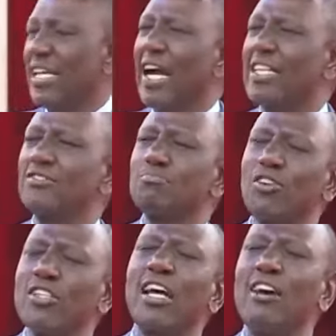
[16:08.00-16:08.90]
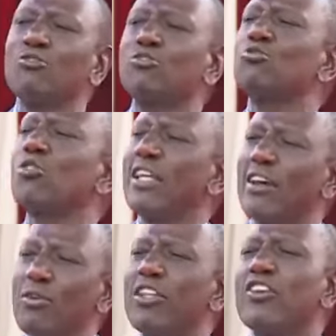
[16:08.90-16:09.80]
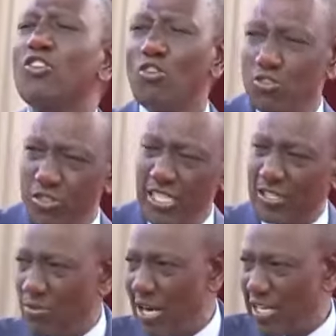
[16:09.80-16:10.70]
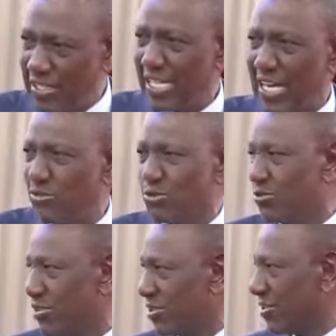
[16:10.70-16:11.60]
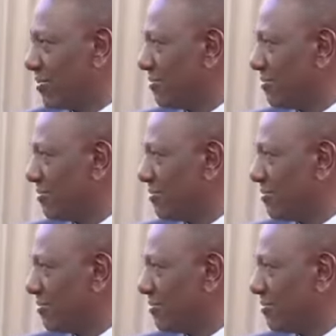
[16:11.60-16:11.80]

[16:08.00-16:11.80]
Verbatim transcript: he has bought the house together with the dogs that were in that house.